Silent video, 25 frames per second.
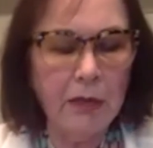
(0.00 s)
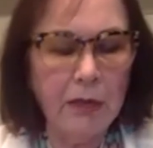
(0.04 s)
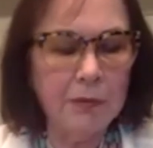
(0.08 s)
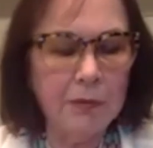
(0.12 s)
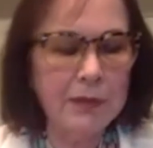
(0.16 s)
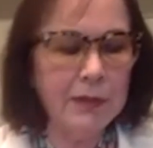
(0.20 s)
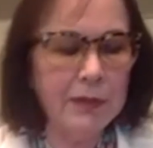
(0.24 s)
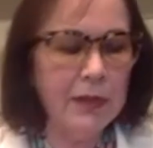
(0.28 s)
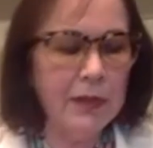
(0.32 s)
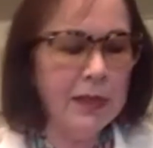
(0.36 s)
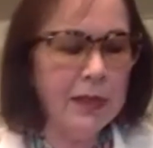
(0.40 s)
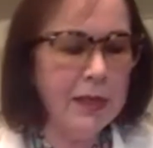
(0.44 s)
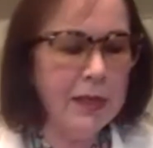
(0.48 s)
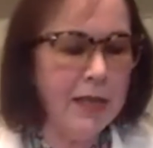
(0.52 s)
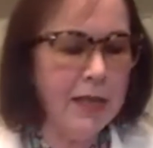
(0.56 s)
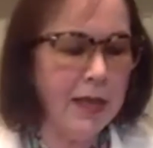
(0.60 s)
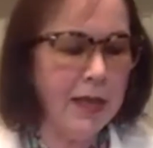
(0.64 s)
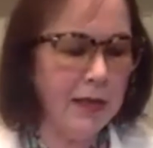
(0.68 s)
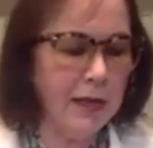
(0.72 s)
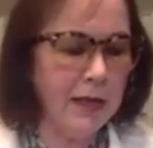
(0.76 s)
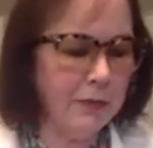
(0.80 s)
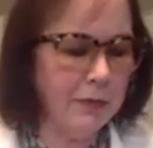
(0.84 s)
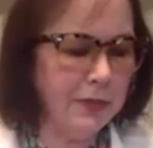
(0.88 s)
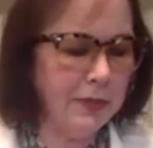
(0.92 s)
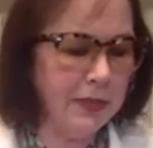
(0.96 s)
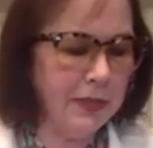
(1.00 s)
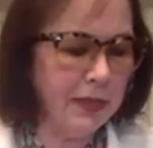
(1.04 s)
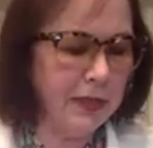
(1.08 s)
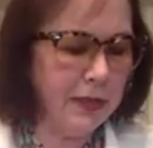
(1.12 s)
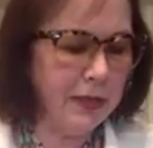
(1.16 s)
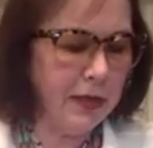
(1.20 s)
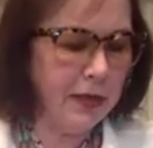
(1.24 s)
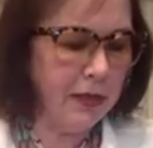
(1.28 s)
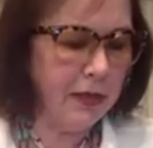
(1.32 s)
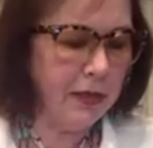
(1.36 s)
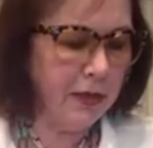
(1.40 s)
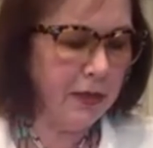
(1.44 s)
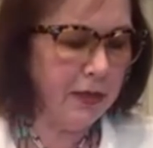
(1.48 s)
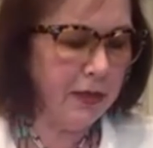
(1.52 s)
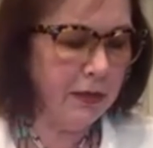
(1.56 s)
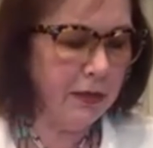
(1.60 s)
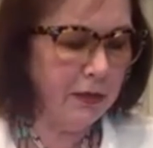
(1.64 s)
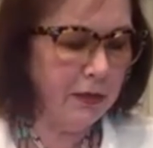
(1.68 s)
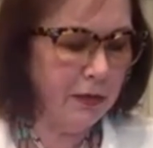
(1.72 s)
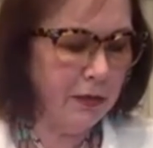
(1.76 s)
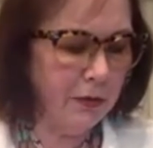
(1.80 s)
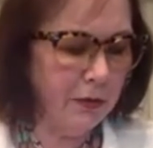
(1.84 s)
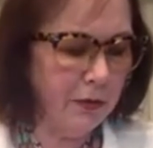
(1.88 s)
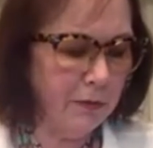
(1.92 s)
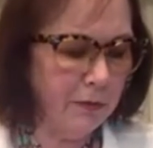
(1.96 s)
I was looking at it one day and I thought,
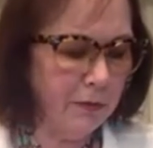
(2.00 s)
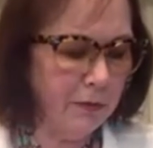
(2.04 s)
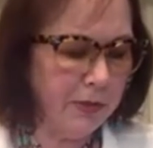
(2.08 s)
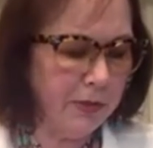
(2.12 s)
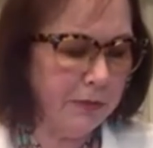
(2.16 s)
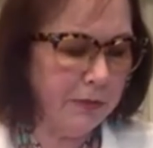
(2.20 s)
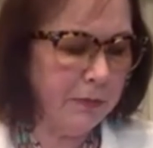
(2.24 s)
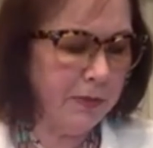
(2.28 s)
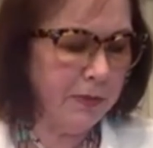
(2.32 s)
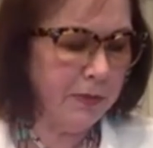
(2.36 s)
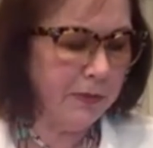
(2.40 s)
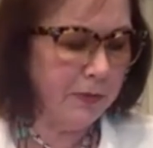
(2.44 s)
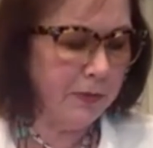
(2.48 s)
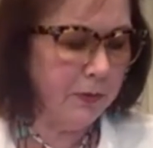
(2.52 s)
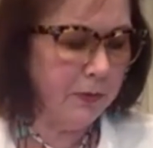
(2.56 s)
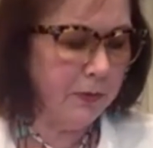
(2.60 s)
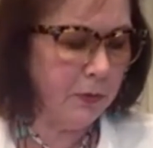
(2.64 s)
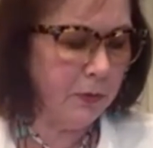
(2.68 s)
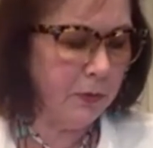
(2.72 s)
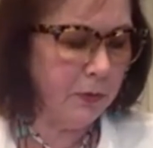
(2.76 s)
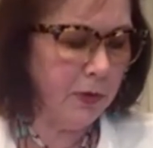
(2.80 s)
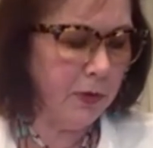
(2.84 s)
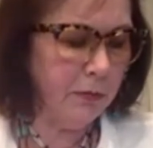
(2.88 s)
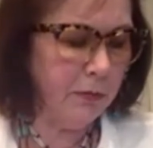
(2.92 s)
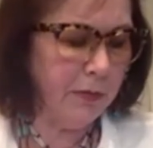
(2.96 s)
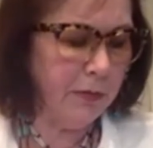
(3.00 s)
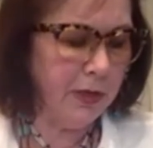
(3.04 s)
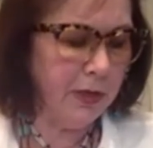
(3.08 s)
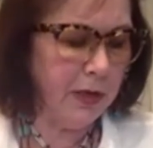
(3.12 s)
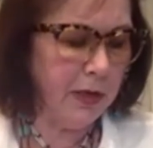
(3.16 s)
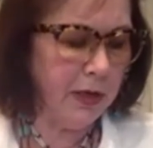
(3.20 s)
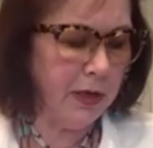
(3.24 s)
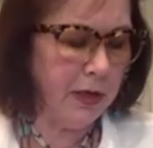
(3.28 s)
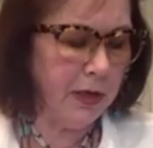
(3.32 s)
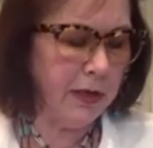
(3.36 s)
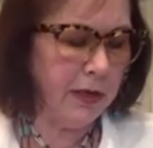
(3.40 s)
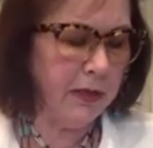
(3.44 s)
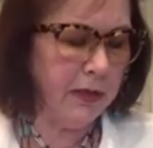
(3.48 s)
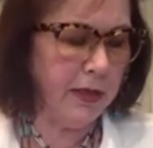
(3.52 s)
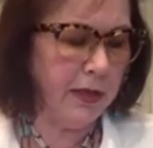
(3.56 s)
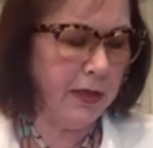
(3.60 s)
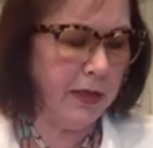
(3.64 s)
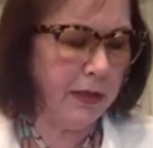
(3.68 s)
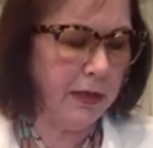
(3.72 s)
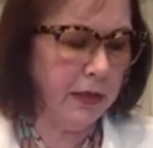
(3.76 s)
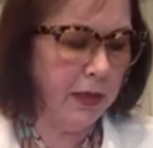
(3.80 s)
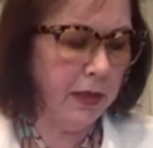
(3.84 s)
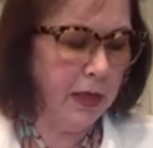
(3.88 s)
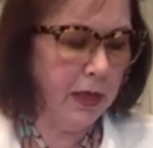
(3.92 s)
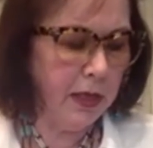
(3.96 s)
you know, there must be a story behind
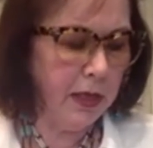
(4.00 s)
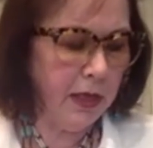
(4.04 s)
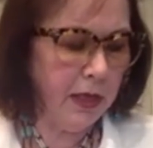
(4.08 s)
that.